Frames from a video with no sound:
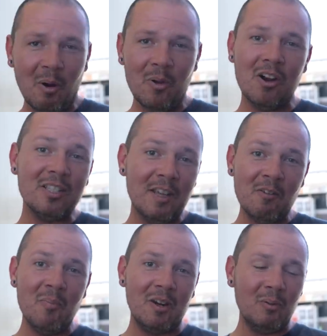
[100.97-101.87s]
But we are
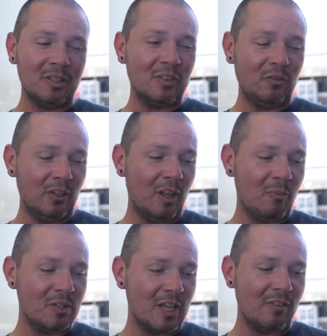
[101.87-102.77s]
saving money with this fill up.
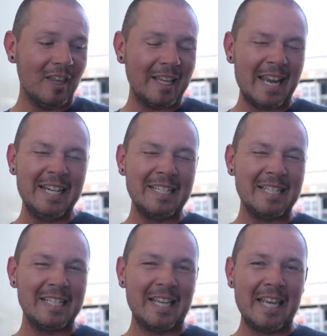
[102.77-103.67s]
We're saving like 80
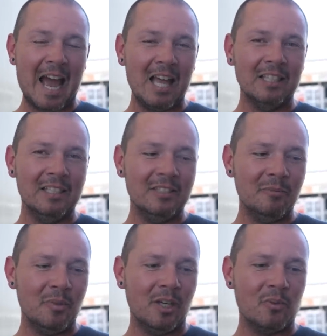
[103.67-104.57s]
cents a gallon
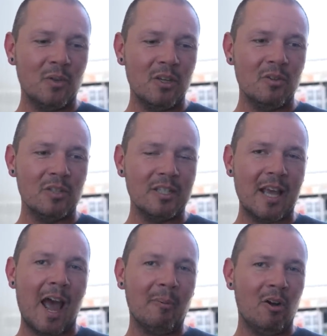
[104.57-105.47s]
because we use this
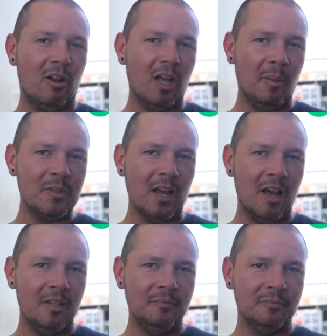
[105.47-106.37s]
app called
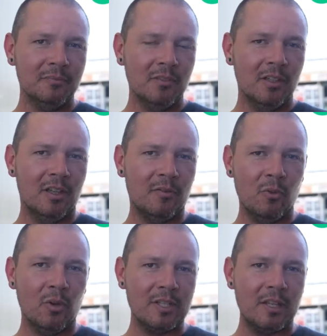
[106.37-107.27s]
Upside. And if you
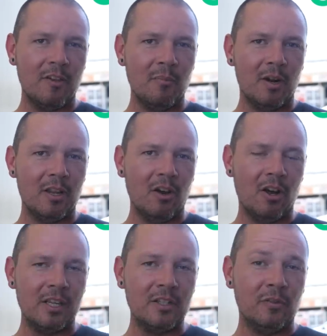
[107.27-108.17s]
wanna save money
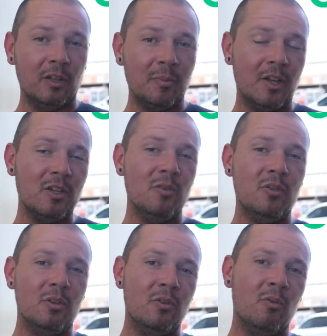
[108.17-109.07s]
on each fill up that you
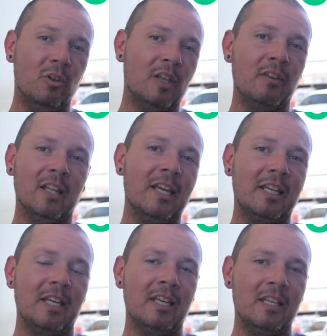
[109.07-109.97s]
do, we'll leave a link
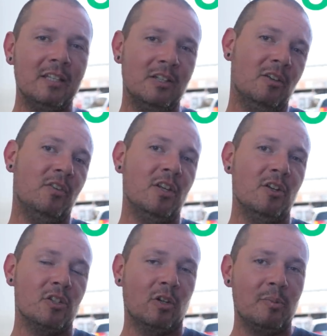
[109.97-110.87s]
in the video
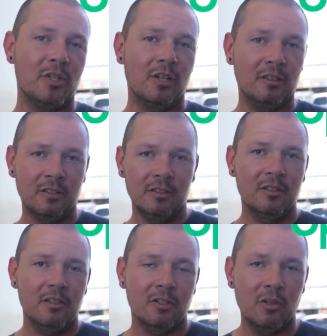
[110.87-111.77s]
description
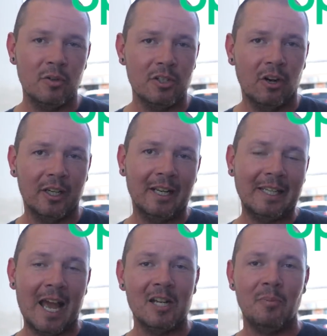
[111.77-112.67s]
so you can start getting
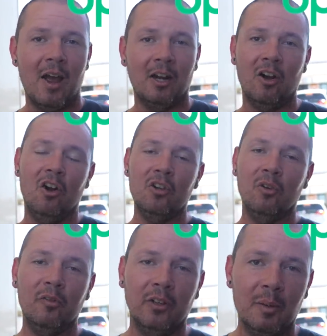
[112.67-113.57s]
cash back on
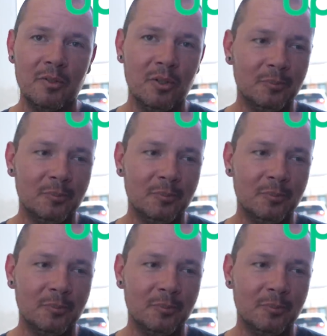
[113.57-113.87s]
your Phillips too.